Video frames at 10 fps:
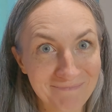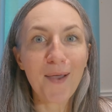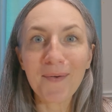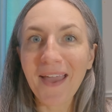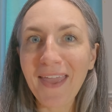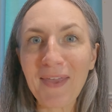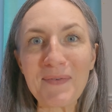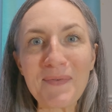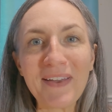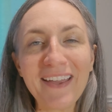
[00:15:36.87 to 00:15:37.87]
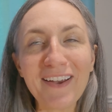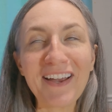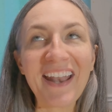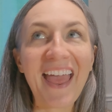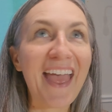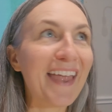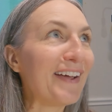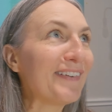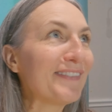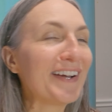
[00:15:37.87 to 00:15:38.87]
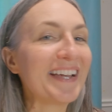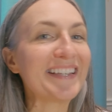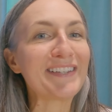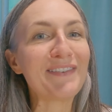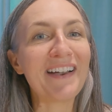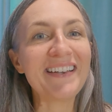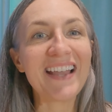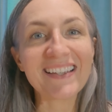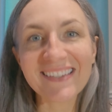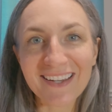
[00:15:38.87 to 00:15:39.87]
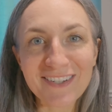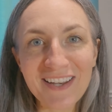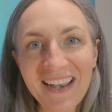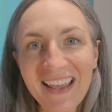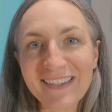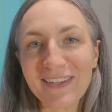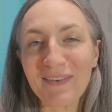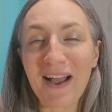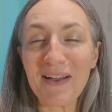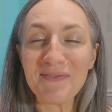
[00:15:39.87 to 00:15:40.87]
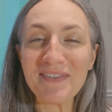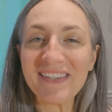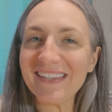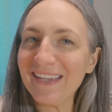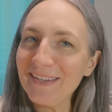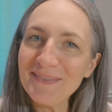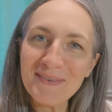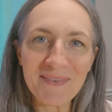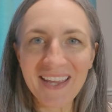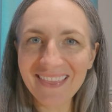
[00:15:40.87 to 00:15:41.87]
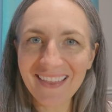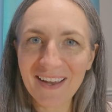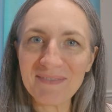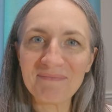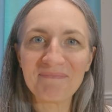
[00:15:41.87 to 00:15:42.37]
Okay, we are going to head over into our next section, so I will see you when we get there.